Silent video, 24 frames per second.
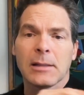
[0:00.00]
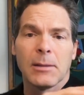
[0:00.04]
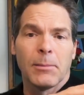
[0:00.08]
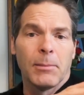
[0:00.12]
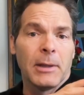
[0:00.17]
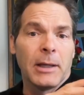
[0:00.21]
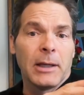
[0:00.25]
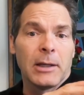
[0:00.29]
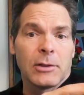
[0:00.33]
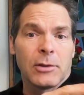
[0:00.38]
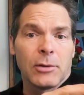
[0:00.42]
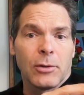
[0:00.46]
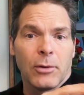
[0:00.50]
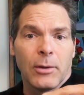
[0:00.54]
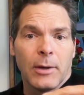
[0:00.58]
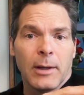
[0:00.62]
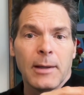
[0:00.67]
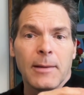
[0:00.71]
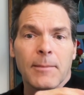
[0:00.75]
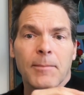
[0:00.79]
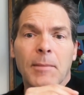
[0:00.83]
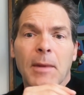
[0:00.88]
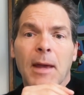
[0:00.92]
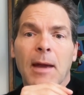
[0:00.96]

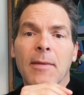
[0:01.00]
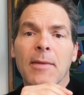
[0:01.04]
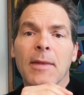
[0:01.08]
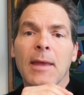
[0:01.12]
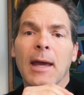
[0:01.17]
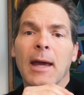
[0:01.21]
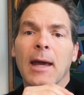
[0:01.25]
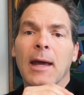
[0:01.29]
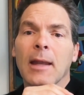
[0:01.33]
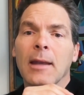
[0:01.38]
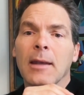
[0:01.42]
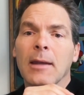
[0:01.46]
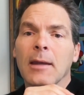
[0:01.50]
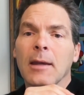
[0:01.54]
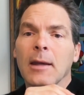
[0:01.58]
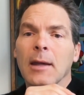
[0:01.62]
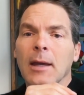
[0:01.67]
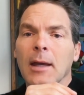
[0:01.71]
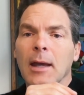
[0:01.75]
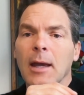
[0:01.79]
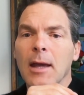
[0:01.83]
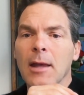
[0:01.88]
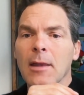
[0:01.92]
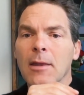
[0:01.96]
obligatory. And then,
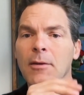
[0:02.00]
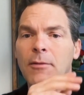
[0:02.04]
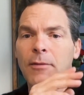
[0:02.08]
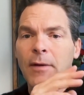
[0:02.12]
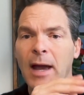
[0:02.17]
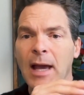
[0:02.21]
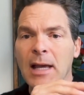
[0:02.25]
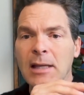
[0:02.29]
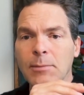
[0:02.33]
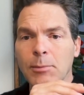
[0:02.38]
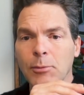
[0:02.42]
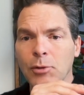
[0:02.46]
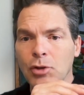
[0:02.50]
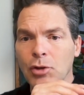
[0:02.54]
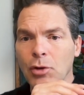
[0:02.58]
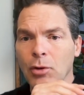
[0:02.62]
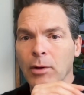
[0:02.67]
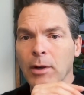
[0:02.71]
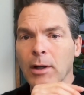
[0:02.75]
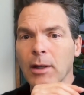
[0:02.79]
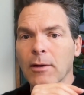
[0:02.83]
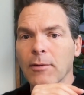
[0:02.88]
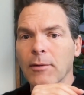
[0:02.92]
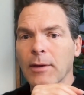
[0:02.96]
in the vast
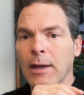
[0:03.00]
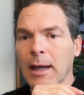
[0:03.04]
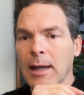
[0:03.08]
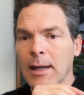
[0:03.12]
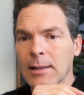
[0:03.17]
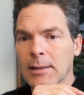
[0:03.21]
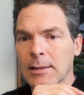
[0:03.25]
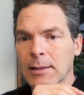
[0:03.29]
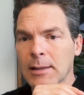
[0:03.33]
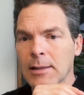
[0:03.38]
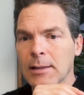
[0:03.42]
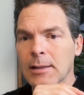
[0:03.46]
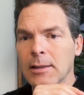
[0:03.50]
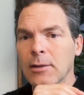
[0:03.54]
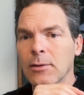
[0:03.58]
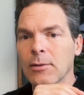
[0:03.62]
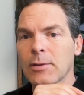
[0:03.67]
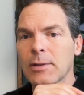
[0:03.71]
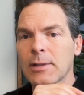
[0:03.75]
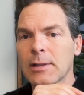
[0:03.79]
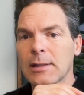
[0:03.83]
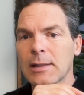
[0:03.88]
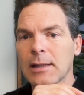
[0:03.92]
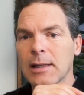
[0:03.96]
majority of cases, you
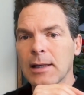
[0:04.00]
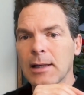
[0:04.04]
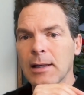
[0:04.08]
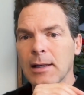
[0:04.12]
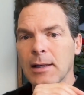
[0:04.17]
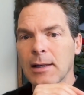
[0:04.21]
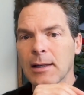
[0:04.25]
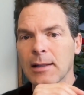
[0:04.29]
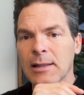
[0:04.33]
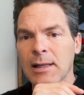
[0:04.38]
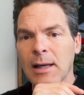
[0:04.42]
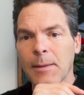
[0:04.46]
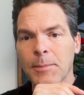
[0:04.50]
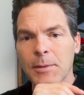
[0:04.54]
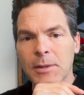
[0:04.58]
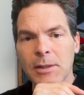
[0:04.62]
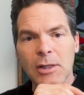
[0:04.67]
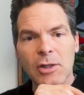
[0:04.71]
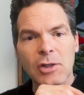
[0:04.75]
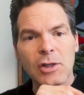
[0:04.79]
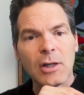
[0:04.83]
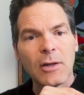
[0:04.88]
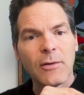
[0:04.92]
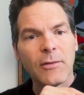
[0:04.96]
see
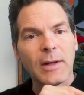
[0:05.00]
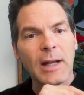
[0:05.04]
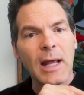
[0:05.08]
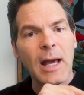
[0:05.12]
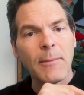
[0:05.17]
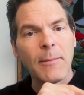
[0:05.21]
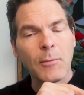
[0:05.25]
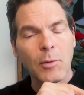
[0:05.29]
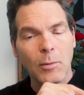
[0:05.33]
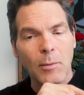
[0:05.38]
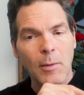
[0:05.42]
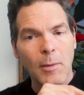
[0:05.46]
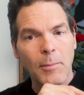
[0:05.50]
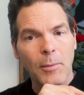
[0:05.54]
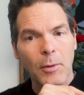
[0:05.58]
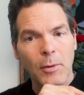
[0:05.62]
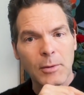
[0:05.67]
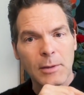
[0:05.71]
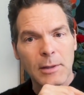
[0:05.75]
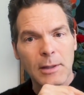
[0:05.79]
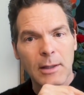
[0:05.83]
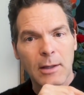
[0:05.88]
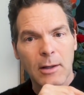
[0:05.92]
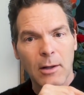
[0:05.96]
deposition of an abnormal
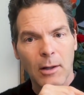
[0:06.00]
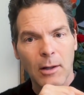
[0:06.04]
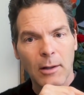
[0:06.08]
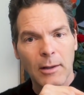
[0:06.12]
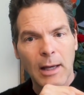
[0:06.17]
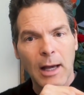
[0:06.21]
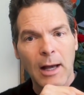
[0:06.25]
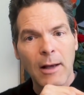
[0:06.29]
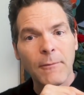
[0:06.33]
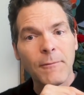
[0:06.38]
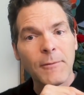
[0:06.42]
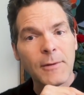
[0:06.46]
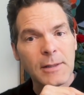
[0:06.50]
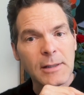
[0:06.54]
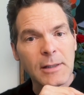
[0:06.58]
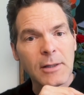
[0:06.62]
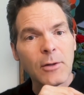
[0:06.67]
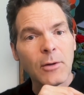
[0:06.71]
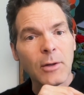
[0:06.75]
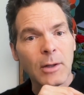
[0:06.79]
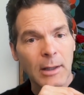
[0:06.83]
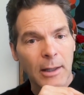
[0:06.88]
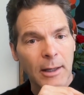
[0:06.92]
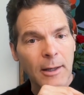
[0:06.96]
protein called
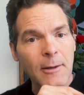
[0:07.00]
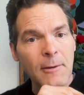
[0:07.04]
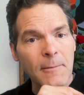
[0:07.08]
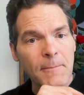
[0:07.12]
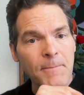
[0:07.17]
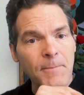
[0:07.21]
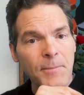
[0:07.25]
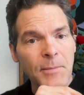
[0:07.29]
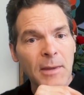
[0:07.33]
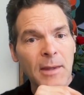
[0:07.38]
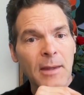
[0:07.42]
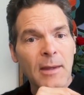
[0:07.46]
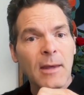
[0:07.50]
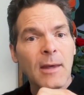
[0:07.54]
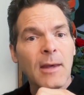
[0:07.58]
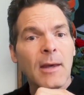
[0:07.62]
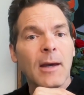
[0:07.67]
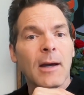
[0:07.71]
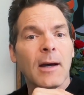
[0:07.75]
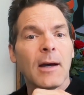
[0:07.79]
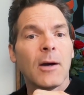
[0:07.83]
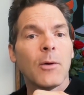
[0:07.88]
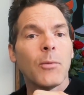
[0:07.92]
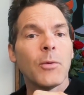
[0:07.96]
alpha-synuclein.
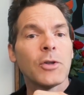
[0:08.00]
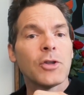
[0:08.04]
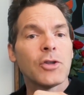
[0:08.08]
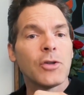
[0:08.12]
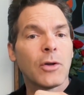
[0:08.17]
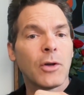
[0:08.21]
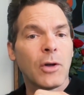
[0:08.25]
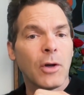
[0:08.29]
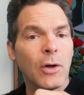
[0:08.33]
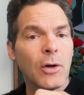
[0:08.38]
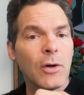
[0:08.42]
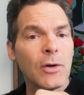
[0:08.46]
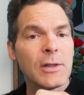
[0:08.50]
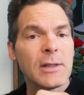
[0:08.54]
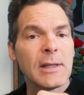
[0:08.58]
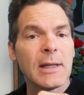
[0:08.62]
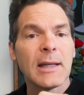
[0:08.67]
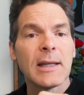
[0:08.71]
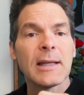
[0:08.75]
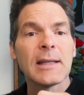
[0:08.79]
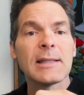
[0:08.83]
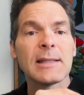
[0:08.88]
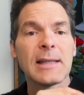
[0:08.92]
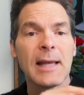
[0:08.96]
Which occurs
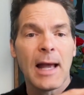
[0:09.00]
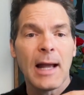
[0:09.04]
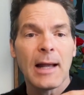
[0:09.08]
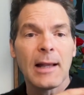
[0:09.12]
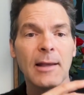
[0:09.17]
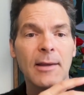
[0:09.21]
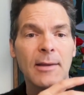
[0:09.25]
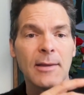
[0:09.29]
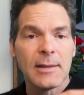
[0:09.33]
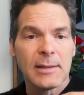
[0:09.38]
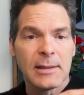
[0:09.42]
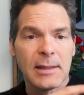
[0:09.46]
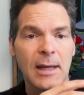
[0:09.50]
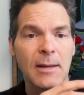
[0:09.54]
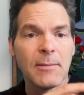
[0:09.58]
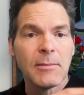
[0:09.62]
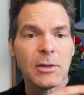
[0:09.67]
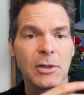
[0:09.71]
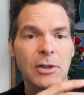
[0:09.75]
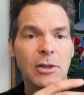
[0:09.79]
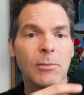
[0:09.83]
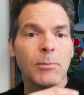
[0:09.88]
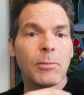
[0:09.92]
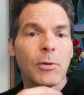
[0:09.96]
in exactly the same
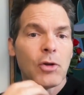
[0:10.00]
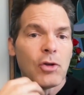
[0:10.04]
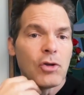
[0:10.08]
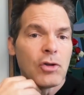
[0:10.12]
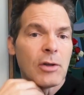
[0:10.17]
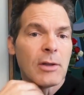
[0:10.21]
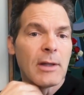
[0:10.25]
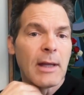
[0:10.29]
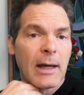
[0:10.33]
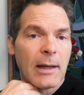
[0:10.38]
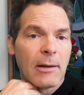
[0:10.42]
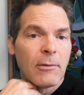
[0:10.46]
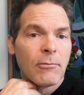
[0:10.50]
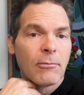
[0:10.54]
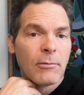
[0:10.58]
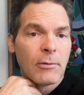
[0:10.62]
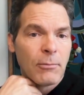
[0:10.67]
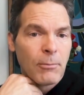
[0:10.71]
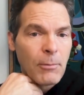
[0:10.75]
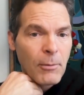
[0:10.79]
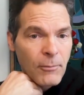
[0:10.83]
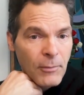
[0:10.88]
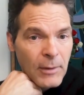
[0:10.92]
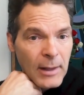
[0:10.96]
distribution that
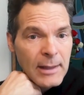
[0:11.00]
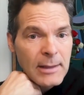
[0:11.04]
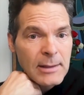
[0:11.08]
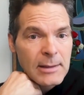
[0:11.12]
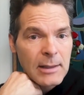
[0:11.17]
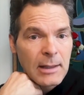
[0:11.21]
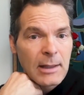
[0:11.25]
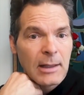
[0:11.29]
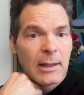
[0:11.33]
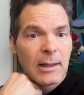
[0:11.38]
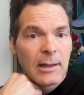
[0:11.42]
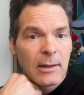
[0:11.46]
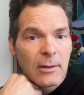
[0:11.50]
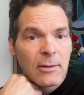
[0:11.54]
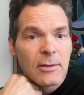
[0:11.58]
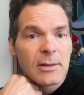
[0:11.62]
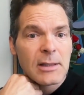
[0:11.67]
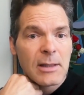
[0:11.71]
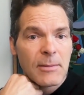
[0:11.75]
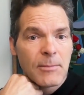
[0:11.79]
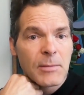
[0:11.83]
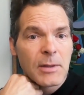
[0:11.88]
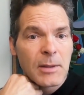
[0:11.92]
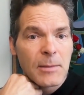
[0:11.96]
reflects the clinical
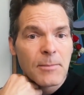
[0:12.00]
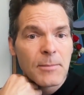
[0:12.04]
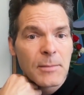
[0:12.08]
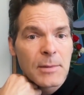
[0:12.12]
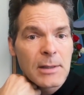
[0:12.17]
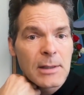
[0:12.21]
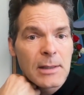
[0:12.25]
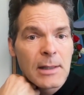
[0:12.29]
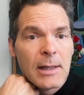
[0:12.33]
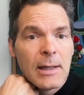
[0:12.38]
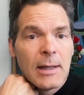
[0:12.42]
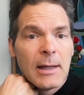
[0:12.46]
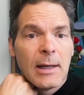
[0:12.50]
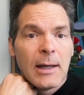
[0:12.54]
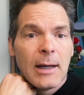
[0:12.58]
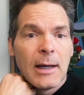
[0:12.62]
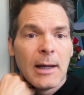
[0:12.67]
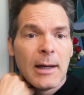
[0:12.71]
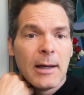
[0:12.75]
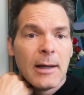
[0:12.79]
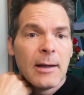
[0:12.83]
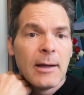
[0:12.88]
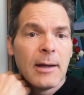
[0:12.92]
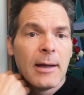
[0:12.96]
symptoms.
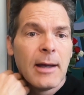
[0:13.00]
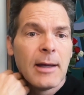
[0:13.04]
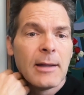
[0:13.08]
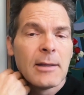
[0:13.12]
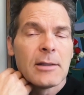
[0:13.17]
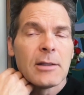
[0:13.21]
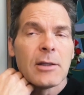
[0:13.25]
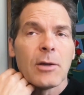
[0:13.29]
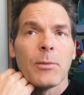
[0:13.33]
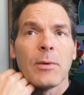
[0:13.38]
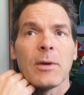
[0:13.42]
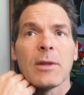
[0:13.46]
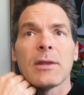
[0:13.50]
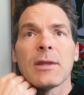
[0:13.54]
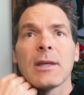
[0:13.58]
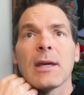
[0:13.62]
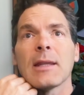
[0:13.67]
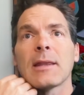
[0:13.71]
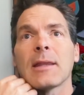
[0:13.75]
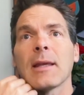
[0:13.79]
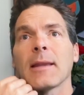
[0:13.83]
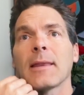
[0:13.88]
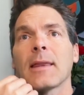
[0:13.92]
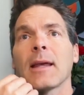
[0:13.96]
And so we
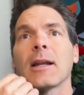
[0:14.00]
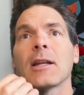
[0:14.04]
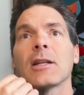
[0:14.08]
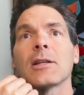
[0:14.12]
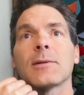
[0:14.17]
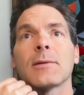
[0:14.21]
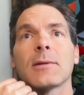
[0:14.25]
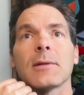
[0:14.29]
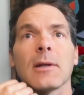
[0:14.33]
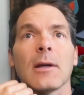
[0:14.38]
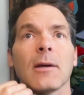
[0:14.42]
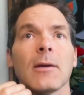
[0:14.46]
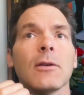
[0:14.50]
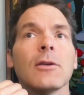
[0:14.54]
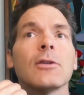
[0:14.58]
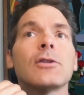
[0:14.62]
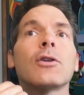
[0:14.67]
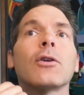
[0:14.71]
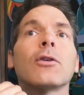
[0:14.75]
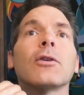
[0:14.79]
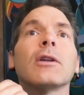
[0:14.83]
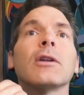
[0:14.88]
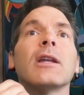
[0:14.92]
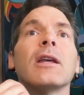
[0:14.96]
think that is
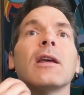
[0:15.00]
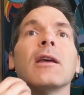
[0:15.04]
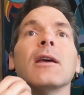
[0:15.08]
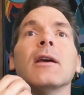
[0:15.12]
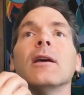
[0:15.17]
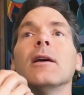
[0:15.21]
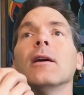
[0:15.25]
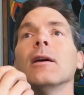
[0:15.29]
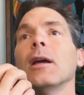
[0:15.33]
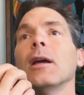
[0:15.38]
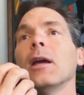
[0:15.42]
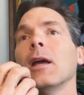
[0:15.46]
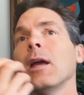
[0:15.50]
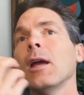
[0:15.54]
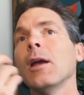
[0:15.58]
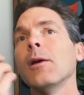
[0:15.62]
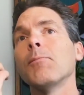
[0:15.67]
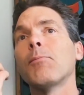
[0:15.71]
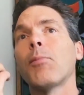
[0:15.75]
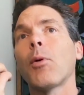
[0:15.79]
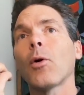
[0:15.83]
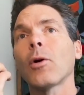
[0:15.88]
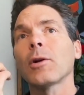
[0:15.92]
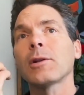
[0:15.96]
certainly
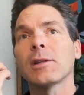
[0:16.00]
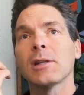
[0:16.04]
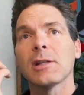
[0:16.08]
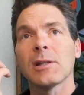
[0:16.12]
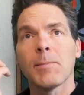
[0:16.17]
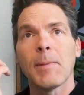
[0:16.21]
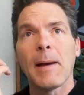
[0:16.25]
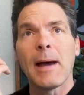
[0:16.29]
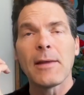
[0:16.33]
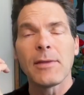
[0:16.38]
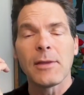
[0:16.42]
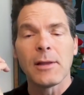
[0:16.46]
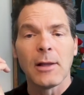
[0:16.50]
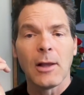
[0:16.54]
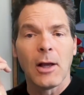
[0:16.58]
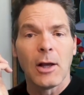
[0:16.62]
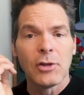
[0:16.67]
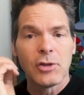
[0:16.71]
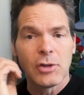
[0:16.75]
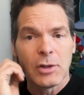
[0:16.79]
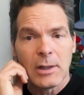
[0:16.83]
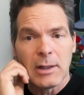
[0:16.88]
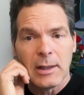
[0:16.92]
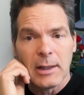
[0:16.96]
important
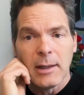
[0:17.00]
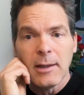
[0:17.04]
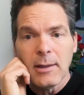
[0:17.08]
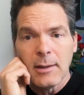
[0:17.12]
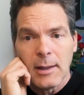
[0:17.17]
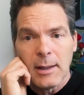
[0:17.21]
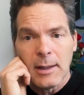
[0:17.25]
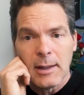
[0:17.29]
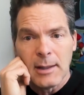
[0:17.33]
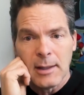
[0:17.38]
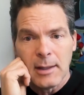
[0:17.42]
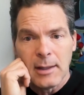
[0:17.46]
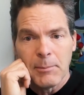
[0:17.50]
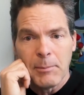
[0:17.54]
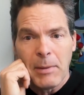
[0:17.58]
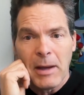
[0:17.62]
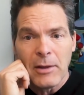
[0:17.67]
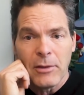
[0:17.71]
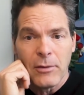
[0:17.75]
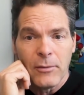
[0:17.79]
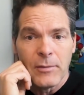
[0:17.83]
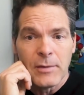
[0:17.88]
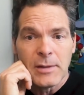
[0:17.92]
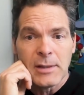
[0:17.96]
pathologically,
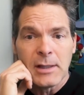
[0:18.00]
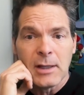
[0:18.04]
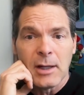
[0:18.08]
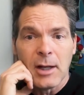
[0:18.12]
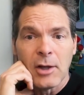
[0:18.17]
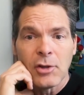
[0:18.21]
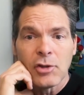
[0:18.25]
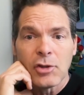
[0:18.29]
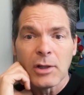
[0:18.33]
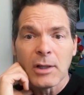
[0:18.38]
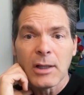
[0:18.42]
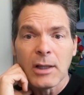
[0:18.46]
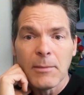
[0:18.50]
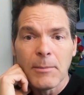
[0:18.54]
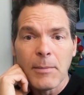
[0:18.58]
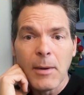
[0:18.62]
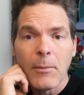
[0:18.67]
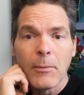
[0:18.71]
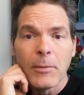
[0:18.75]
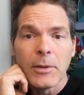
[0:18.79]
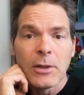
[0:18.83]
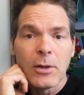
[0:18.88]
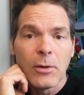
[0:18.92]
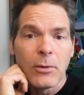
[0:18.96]
pathophysiologically,
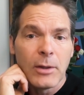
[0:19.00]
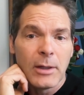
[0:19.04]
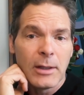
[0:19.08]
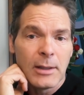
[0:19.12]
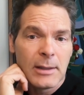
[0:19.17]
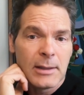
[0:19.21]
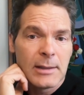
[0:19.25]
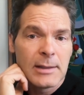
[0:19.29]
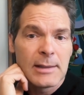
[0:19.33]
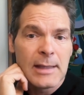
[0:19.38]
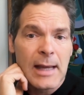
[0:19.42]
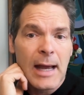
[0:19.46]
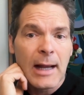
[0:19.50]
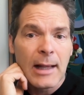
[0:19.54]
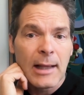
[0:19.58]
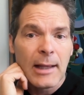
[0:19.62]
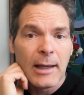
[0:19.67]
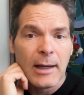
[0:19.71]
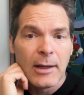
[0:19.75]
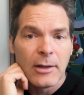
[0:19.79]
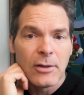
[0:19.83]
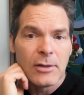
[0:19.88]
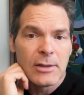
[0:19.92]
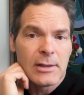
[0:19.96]
but we don't
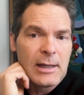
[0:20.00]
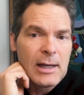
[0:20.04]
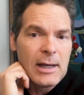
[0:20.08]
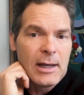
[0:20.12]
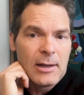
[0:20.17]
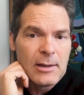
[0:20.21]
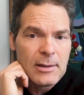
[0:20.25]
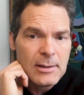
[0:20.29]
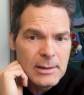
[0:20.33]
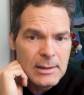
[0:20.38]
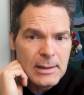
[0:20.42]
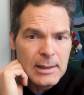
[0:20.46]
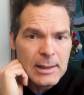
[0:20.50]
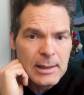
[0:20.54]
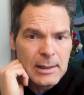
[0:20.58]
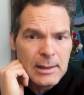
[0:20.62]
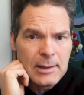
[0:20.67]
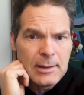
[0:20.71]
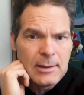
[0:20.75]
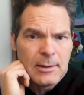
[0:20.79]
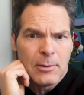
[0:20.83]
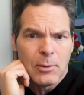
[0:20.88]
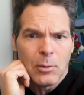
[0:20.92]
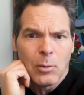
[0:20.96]
exactly understand
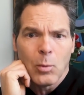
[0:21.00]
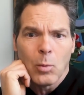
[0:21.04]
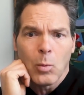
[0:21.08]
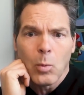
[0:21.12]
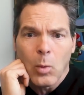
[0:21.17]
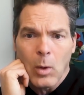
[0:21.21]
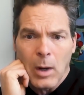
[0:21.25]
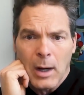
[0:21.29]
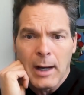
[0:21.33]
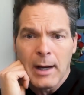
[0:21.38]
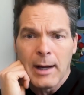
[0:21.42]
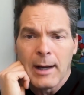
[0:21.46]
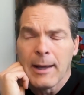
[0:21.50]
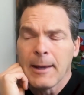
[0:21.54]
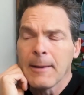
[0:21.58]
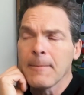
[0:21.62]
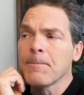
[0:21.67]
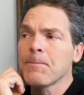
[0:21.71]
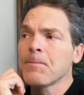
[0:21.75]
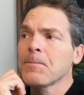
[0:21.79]
why.